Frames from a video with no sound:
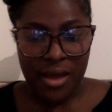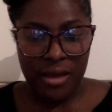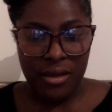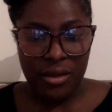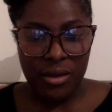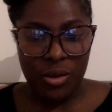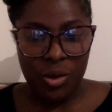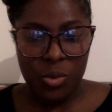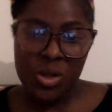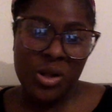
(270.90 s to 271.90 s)

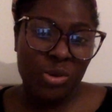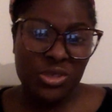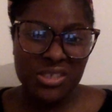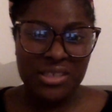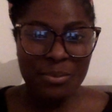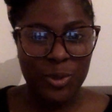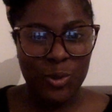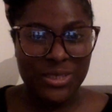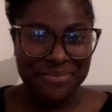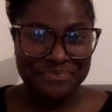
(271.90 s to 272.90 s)
Well, I'll just
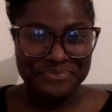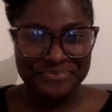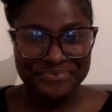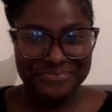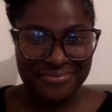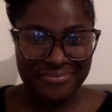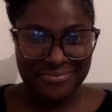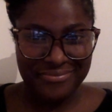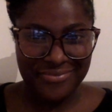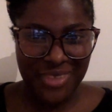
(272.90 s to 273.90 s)
upload it.
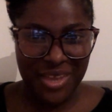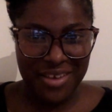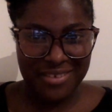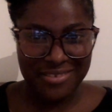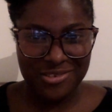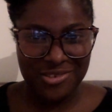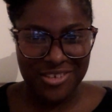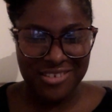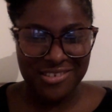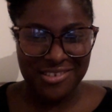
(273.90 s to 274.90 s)
Yeah, so you
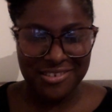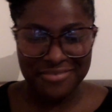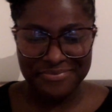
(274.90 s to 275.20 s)
can see it.